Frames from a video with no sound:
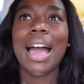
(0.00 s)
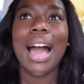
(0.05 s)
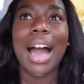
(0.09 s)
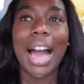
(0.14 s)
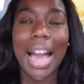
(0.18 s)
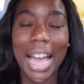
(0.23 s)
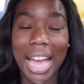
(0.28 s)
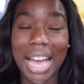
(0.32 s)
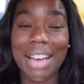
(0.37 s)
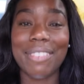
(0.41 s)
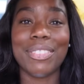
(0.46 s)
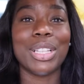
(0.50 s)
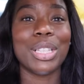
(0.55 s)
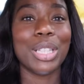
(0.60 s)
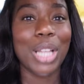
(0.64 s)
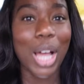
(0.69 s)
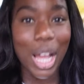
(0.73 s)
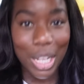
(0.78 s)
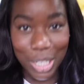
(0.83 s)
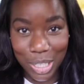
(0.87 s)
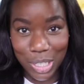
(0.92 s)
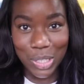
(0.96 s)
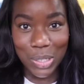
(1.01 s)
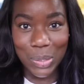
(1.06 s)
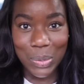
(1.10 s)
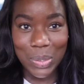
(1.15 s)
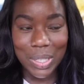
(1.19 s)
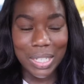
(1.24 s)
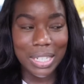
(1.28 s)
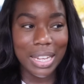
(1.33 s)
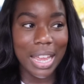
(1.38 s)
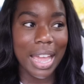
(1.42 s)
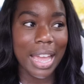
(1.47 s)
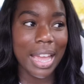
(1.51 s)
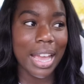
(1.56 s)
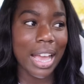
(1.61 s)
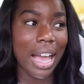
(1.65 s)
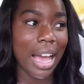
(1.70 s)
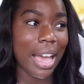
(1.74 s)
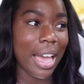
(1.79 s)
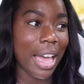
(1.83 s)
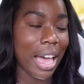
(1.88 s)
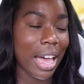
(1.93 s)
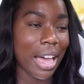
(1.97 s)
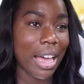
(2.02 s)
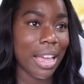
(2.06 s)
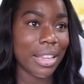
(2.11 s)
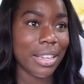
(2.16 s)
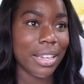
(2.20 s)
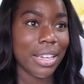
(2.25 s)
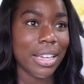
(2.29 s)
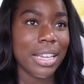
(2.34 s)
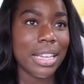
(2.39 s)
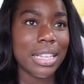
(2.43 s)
I have a lot to do today. I had